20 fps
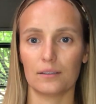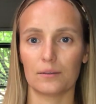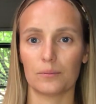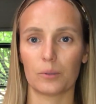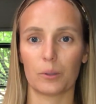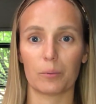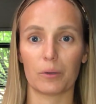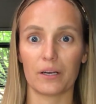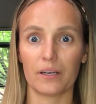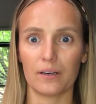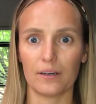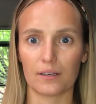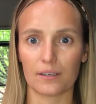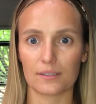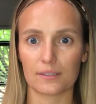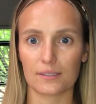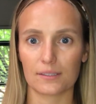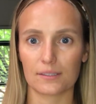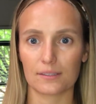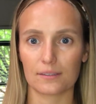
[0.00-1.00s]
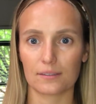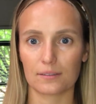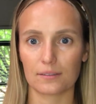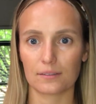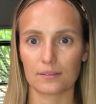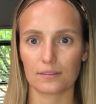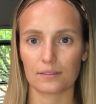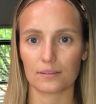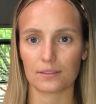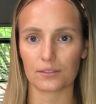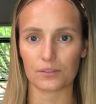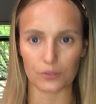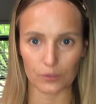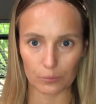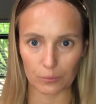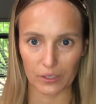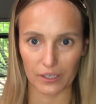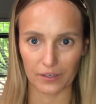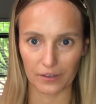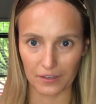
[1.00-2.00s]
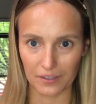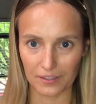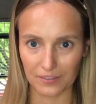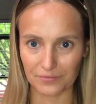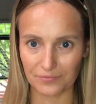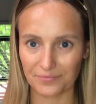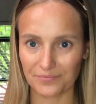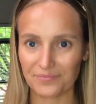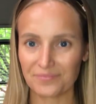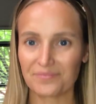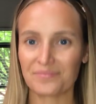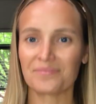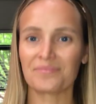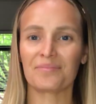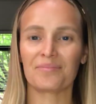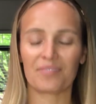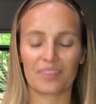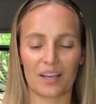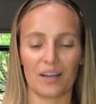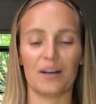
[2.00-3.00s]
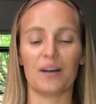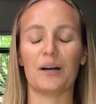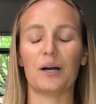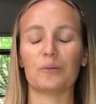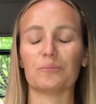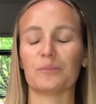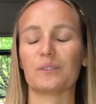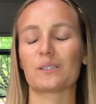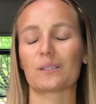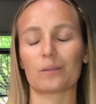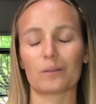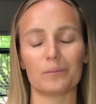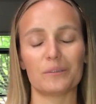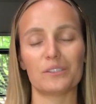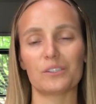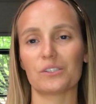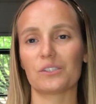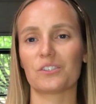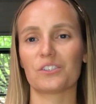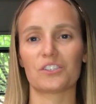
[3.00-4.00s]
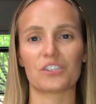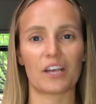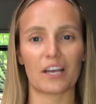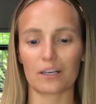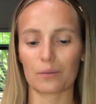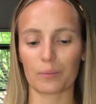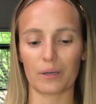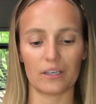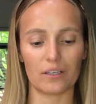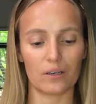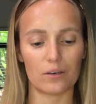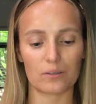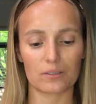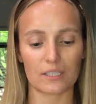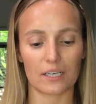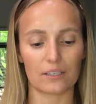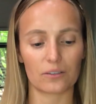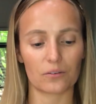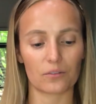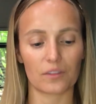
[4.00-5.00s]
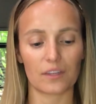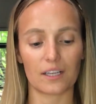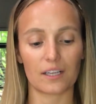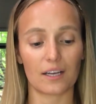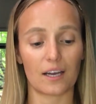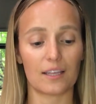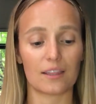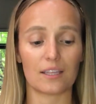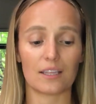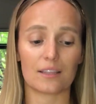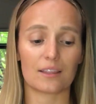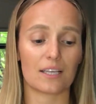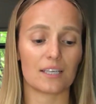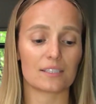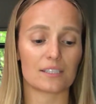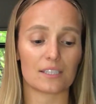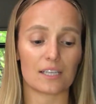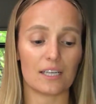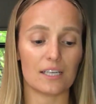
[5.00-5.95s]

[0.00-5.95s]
My brain hurts. Does your brain hurt? So let me just check my notes. I think that's it.